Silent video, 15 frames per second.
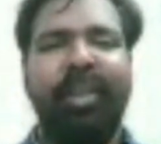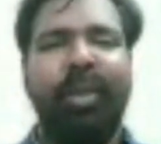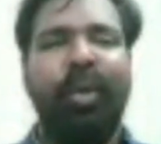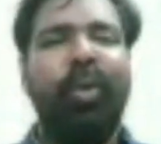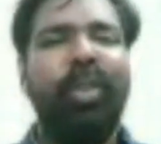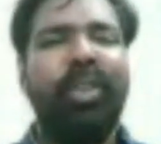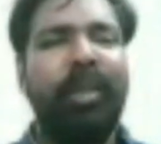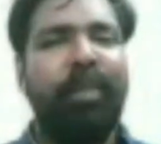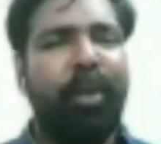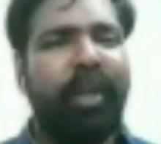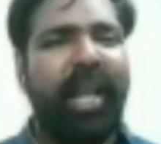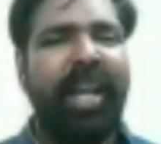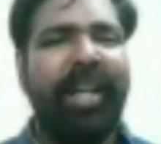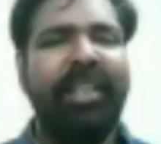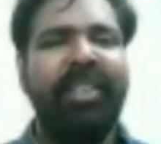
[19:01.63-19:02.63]
who is the
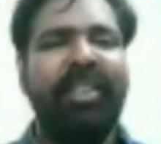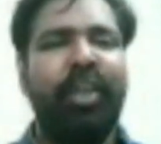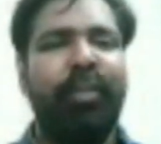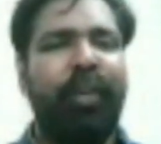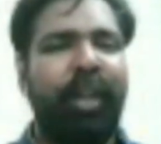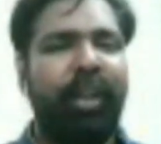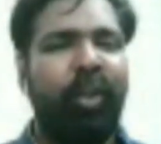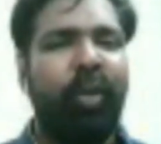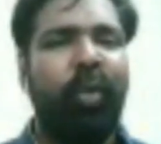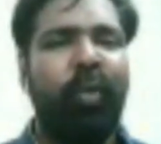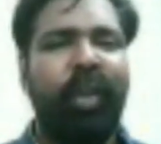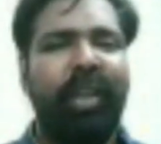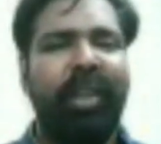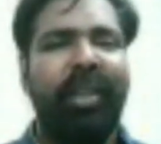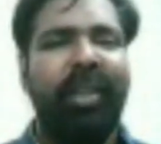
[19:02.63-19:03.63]
protagonist of our
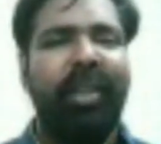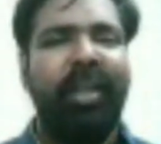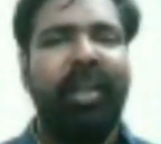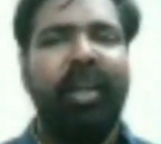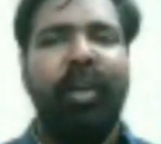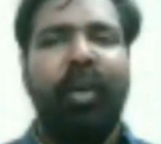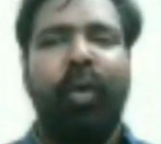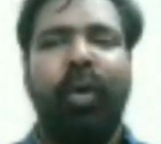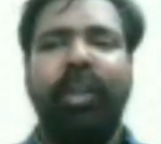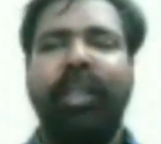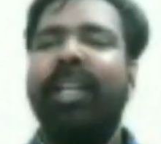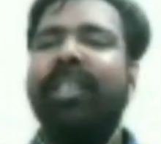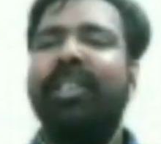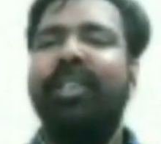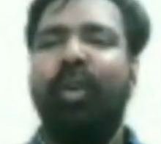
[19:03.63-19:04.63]
novel,
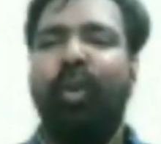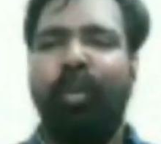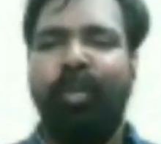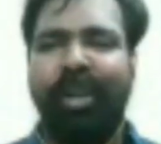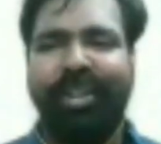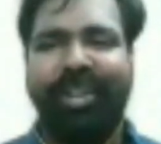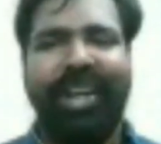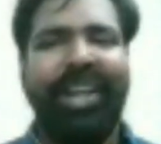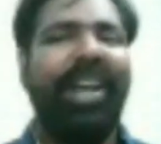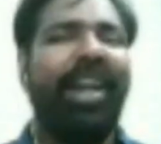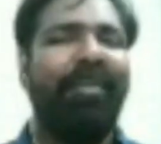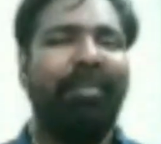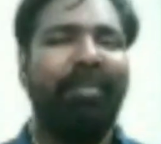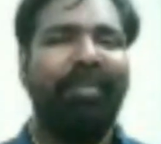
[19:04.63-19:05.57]
that is Omar Khayyam.